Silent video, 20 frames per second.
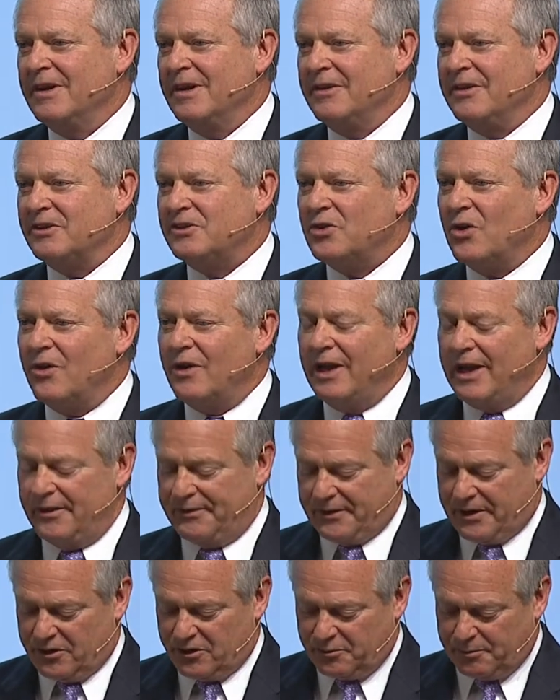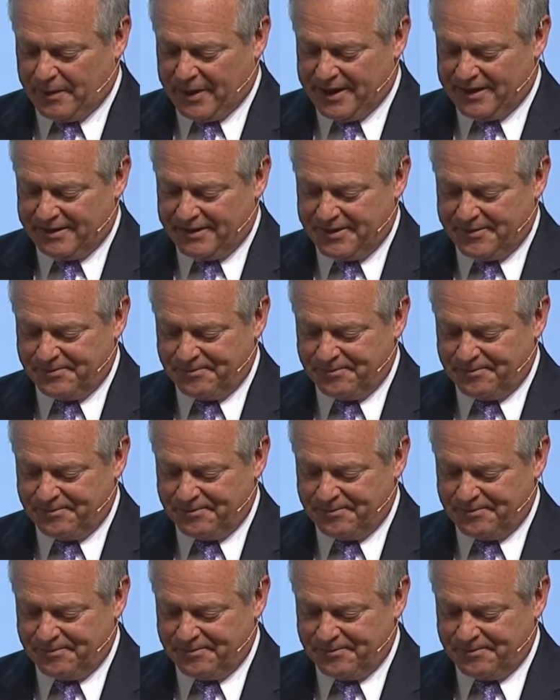of the total healthcare spend.